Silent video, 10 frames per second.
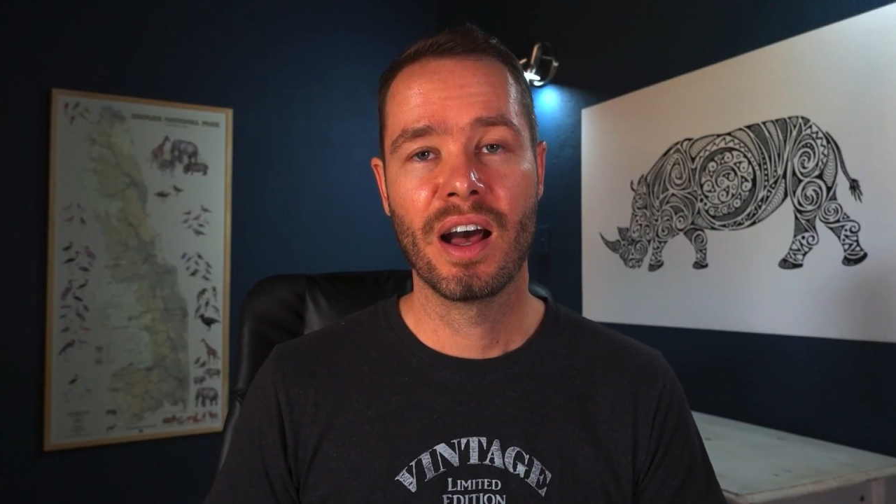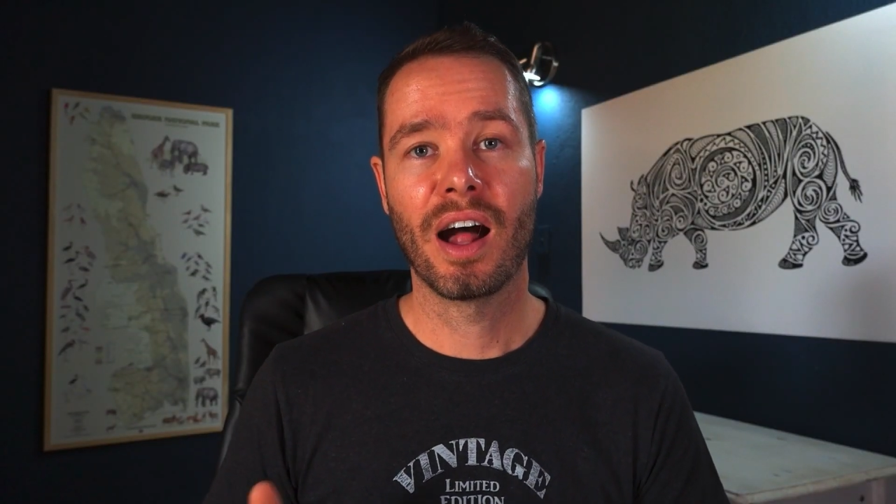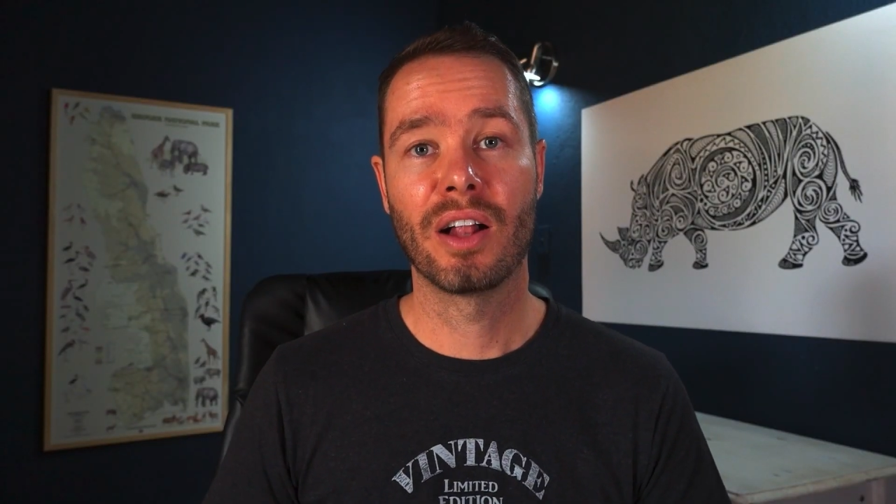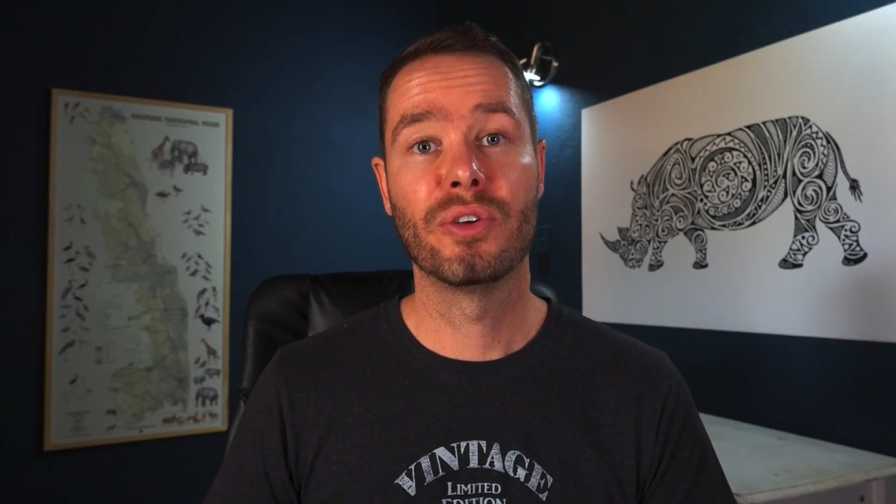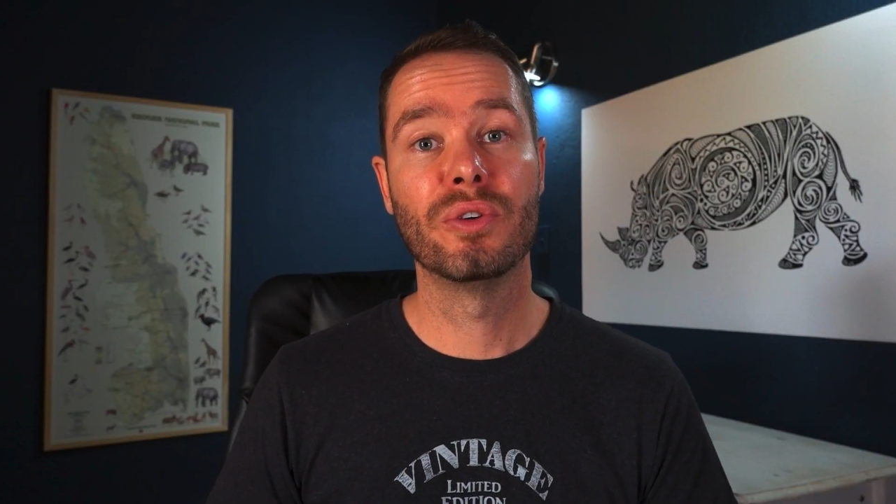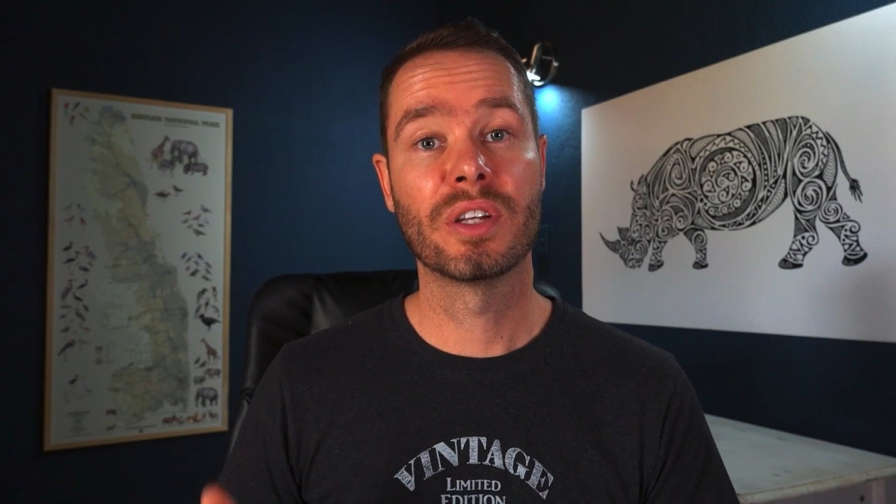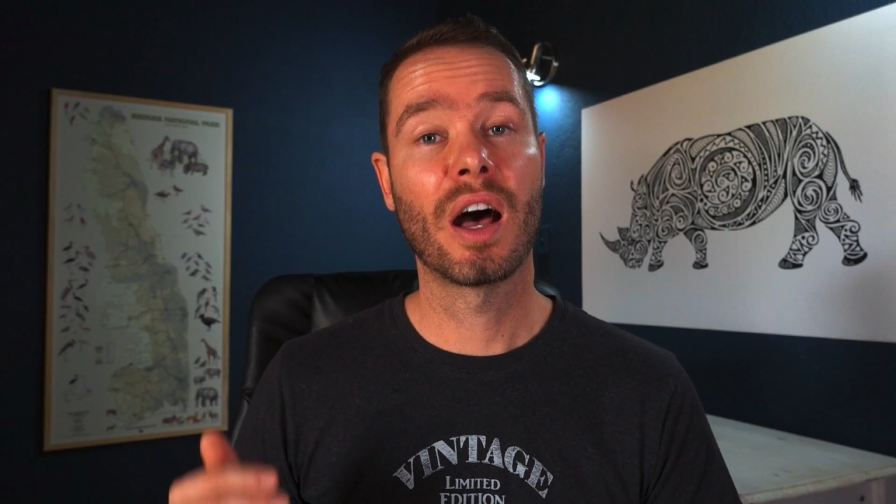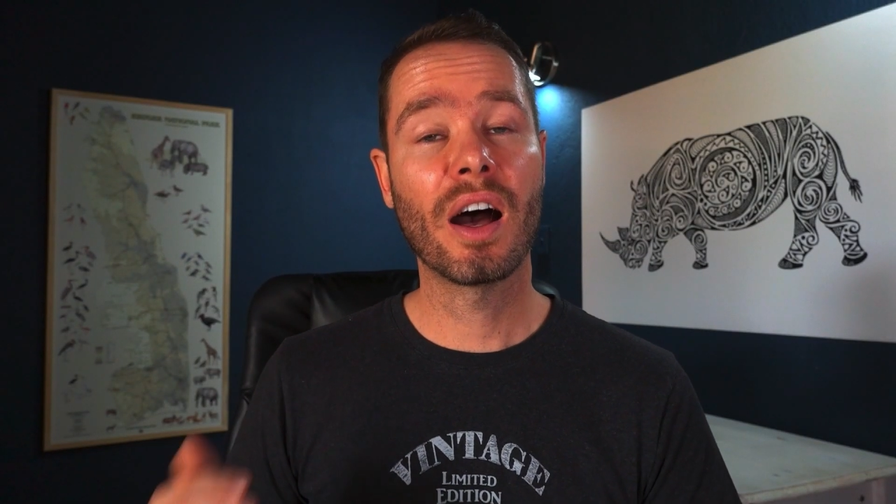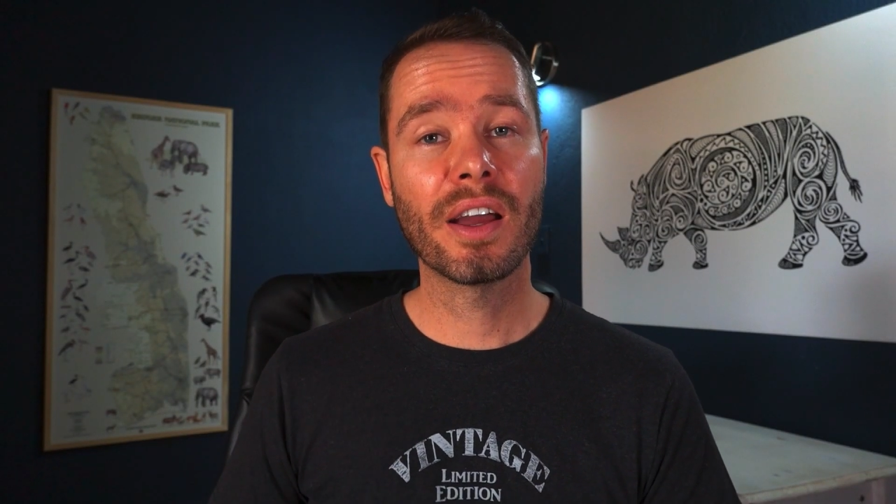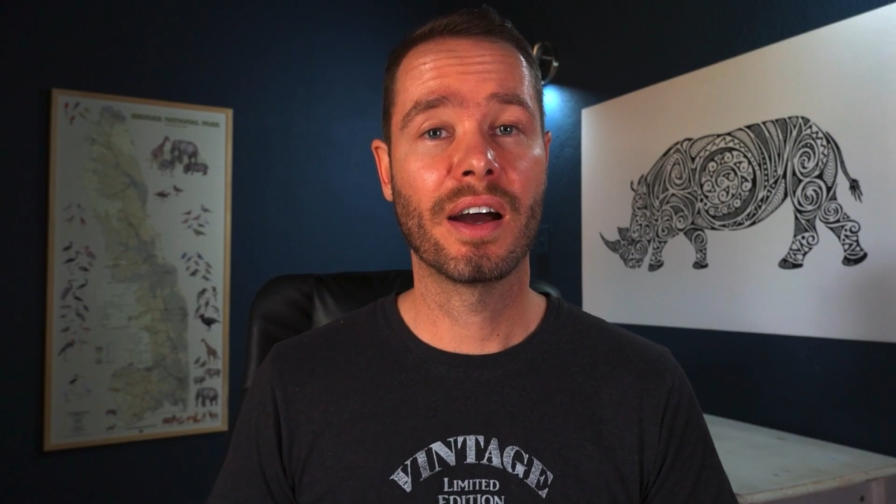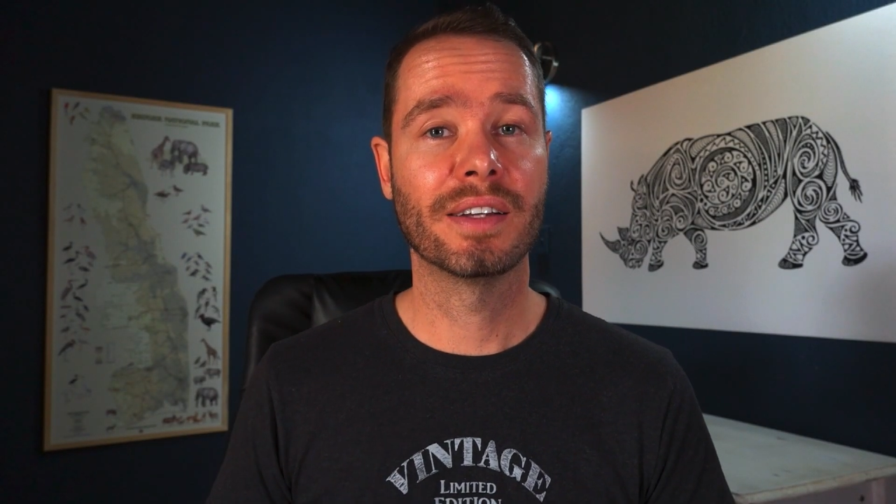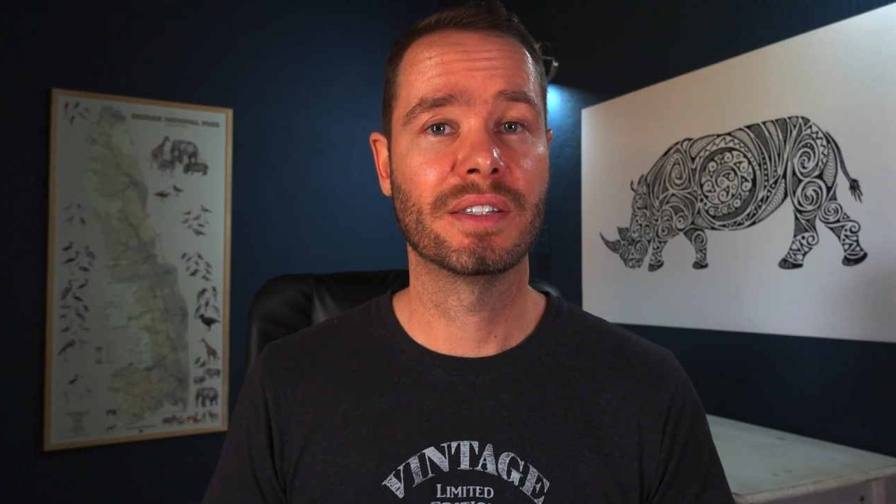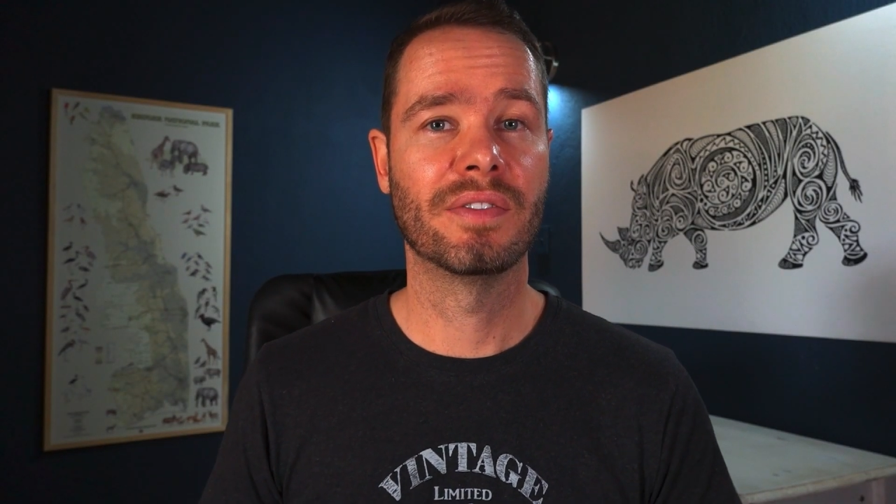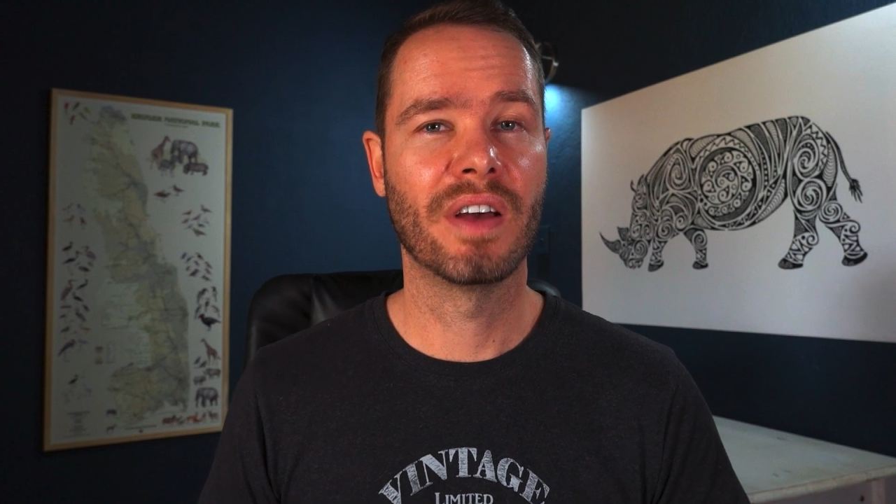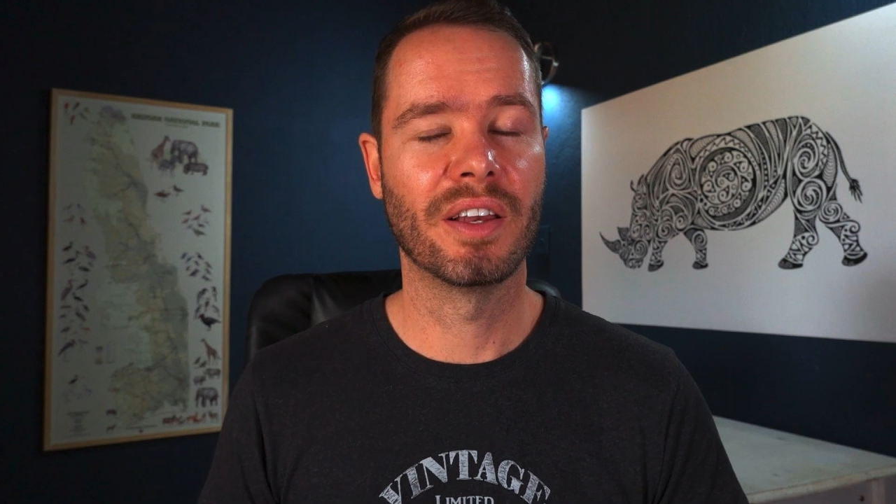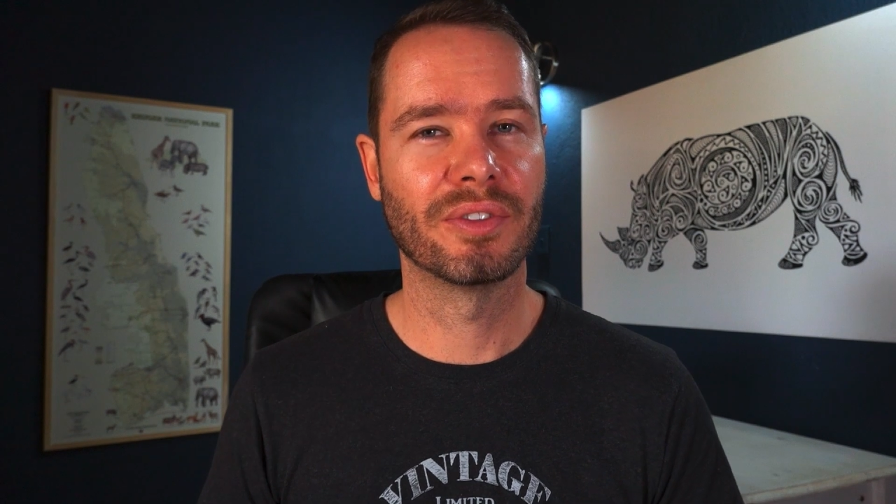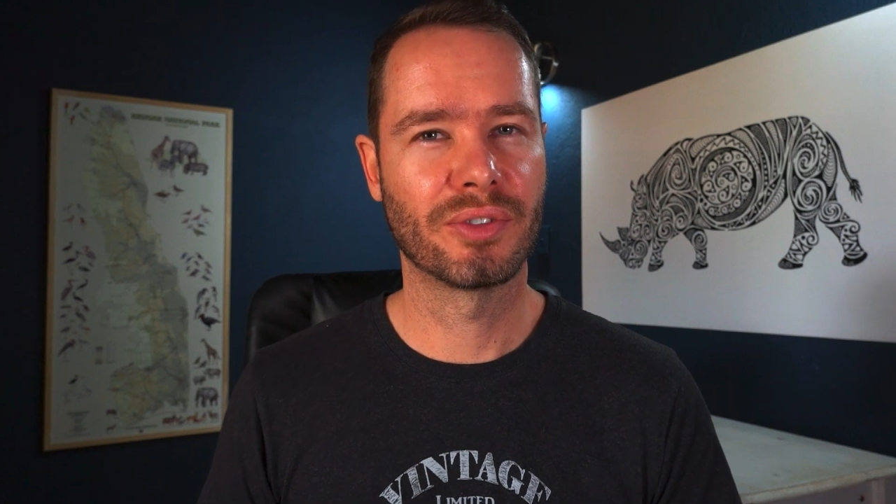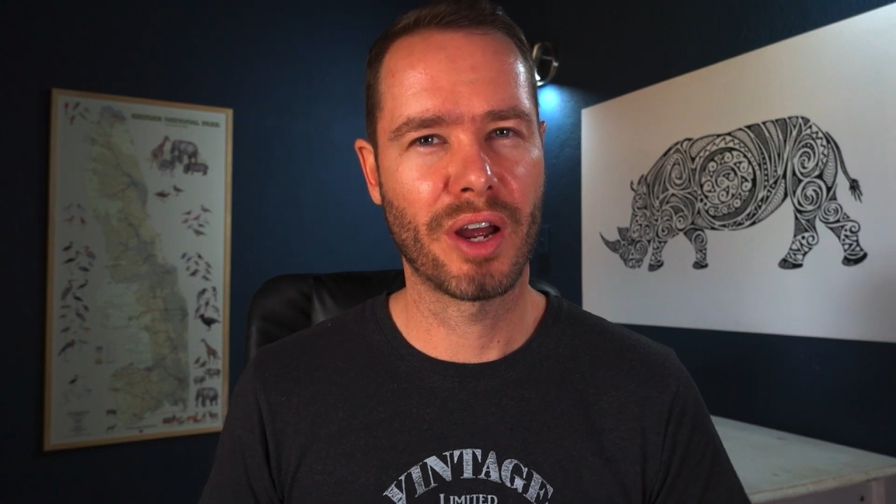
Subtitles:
I'll use high ISO values,